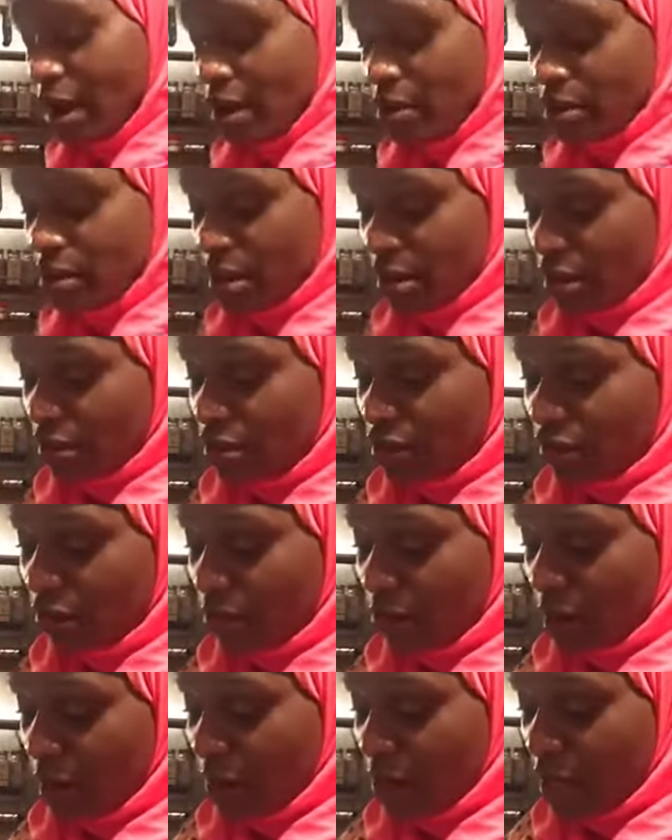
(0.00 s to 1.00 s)
ourselves for
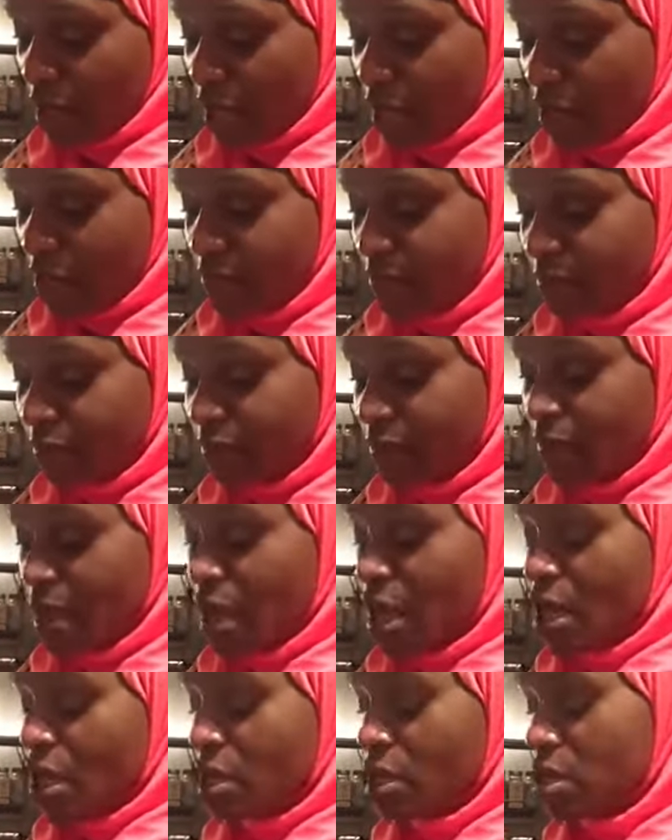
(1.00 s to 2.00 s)
Ramadan.
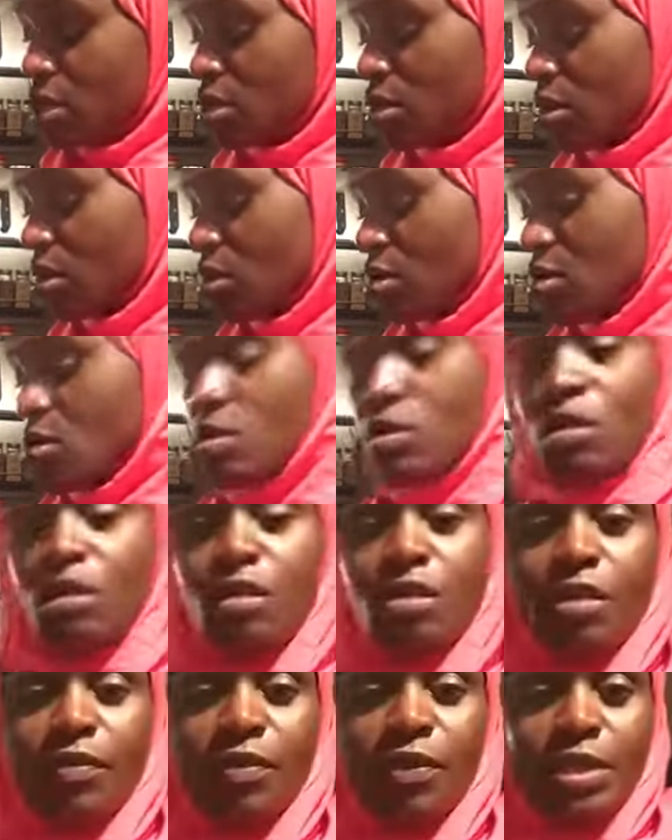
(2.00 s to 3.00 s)
So
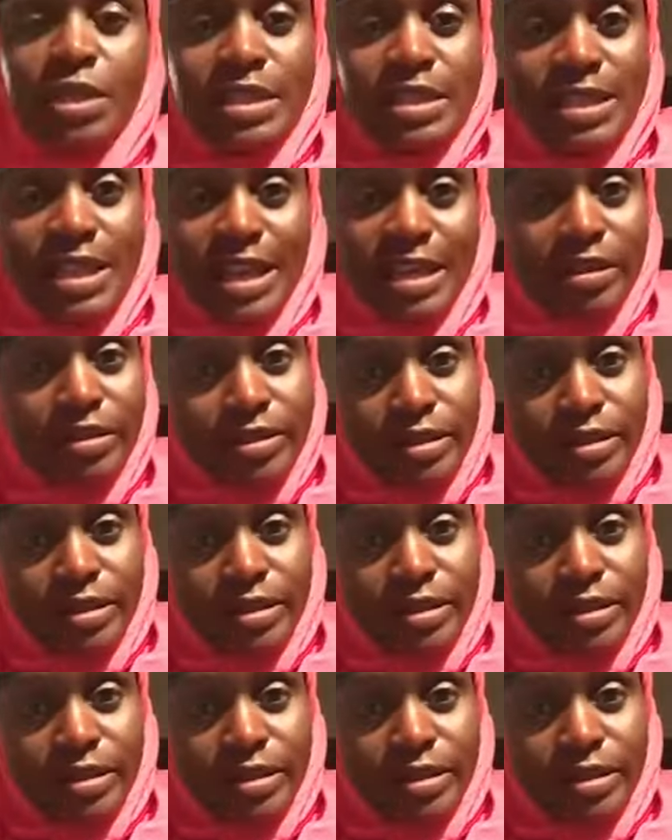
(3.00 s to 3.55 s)
for dinner